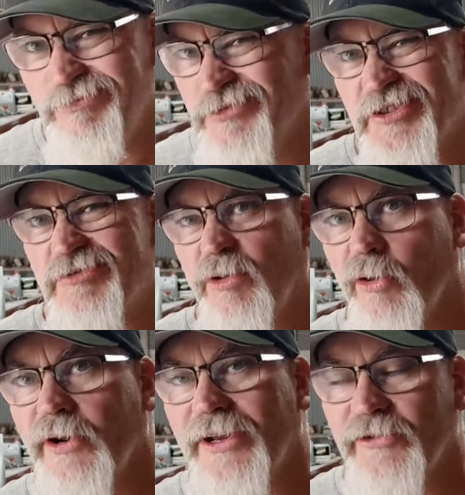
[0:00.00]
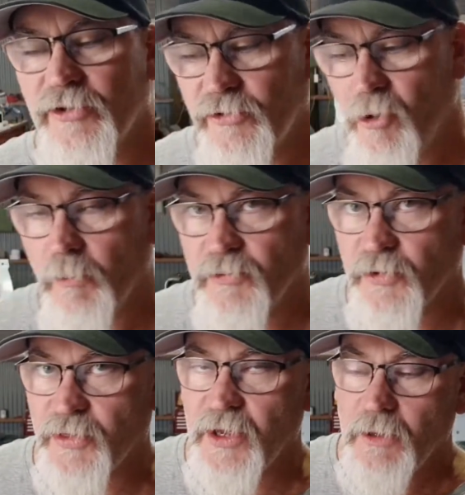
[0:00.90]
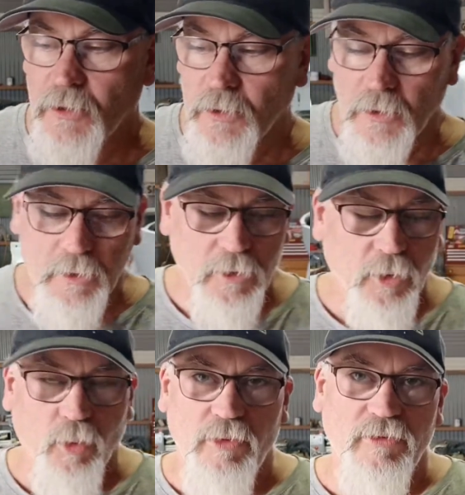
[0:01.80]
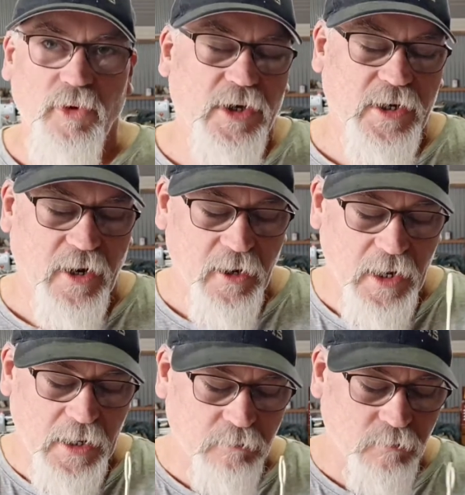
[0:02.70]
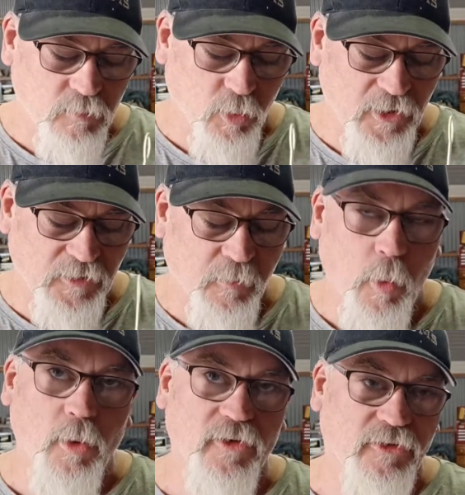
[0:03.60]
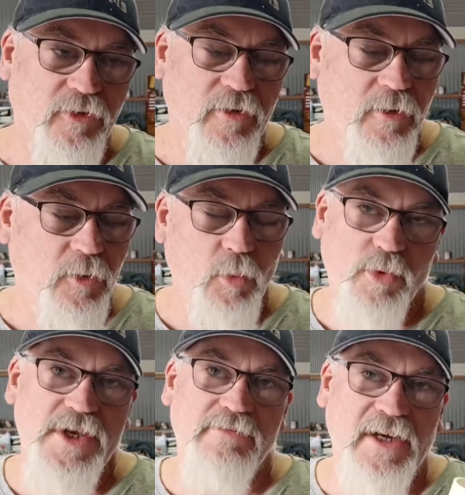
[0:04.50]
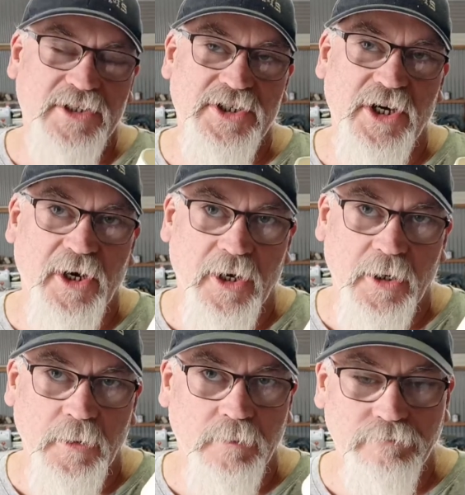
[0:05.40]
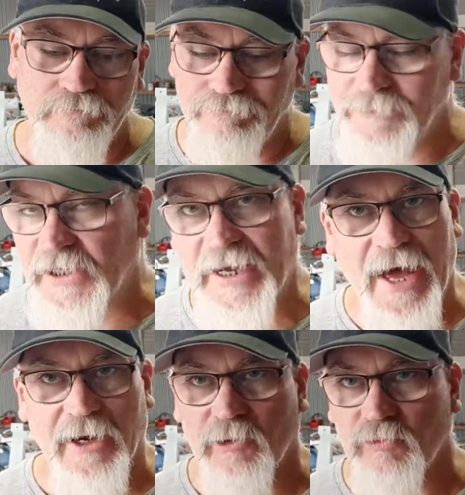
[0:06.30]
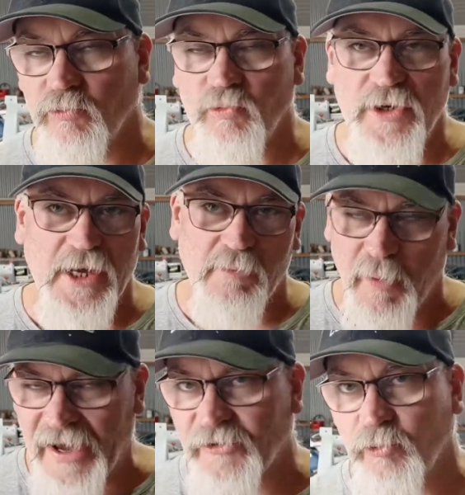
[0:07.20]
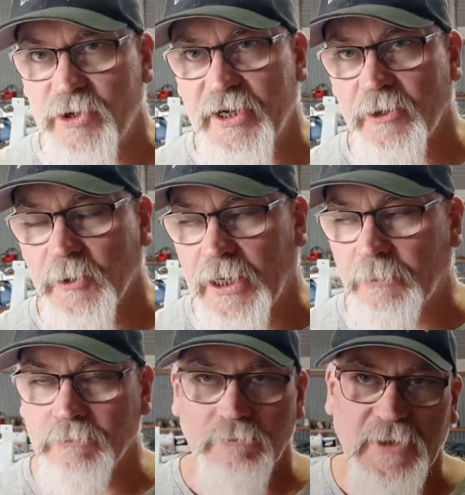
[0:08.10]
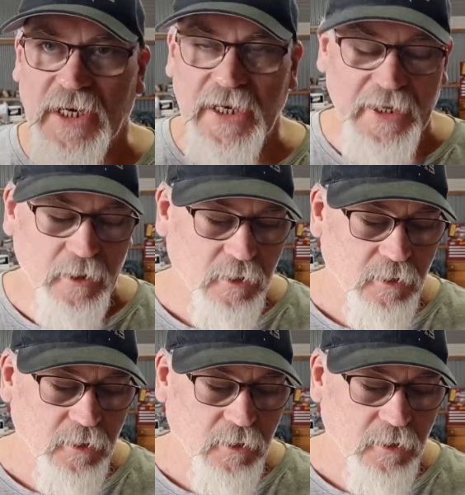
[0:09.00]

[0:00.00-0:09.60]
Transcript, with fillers: just learning sort of type sort of thing. You know, um, what it's for is when you mix your, your colour, you know, your base or your um, clear,